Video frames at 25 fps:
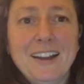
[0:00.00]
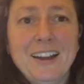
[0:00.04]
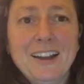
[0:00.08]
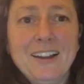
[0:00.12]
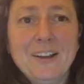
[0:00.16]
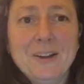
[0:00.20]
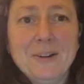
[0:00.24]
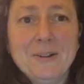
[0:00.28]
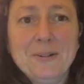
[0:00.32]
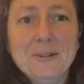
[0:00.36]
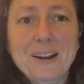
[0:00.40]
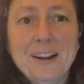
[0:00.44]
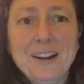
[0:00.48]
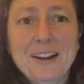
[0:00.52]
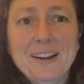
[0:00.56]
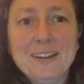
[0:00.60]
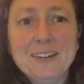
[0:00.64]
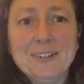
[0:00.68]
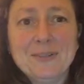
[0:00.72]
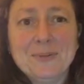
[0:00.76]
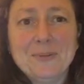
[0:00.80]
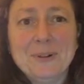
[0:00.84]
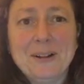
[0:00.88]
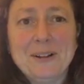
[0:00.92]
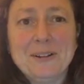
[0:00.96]
Hello
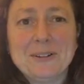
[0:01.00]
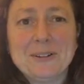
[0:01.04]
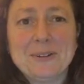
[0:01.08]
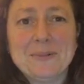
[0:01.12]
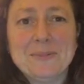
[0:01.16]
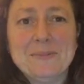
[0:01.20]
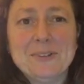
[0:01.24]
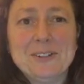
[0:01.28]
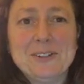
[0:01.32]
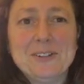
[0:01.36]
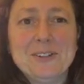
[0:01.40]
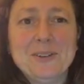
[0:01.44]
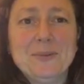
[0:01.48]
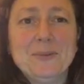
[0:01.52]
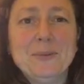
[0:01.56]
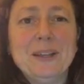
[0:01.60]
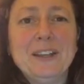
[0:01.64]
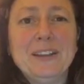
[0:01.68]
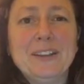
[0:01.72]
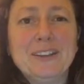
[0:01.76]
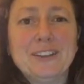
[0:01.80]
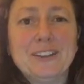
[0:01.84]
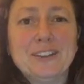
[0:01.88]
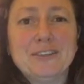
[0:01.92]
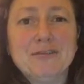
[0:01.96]
and welcome to the
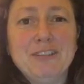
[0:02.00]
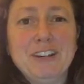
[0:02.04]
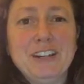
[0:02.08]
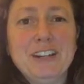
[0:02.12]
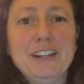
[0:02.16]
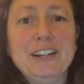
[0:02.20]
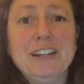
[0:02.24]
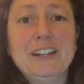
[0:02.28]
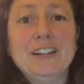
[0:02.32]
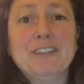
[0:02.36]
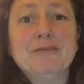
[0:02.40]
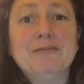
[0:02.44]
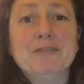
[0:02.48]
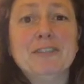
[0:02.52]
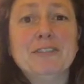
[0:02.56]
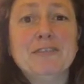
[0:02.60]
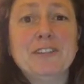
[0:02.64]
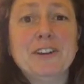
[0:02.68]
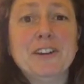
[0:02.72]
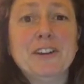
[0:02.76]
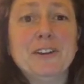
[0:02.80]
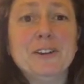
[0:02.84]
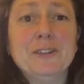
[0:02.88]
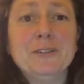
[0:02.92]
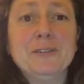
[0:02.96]
week 3
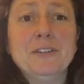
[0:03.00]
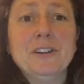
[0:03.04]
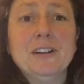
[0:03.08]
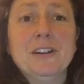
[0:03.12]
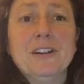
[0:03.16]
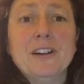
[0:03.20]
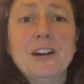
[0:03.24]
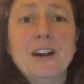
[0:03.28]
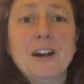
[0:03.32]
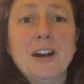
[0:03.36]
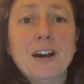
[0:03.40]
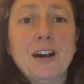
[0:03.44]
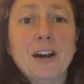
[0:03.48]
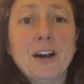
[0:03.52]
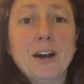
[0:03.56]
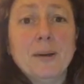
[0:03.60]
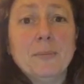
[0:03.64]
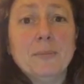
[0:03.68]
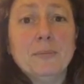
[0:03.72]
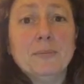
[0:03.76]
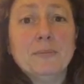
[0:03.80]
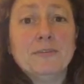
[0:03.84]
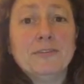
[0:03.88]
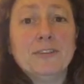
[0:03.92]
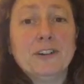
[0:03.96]
review
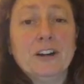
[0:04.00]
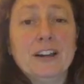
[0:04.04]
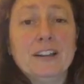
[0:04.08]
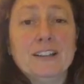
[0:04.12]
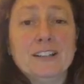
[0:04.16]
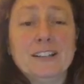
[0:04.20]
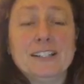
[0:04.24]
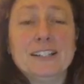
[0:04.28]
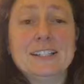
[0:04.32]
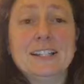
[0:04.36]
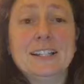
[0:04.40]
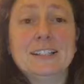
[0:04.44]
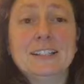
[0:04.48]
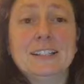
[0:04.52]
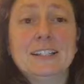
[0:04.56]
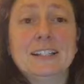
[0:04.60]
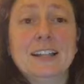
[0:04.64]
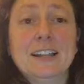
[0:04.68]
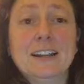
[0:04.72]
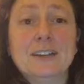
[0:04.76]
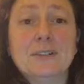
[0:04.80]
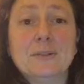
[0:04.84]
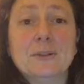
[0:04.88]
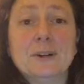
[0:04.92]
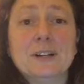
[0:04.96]
for understanding
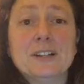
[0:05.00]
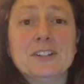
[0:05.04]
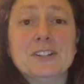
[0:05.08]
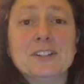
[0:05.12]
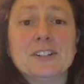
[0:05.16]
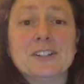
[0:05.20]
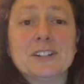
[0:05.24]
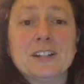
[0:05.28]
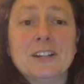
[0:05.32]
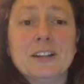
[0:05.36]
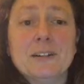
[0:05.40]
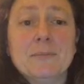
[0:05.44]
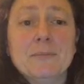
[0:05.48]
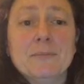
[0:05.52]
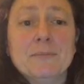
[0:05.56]
language.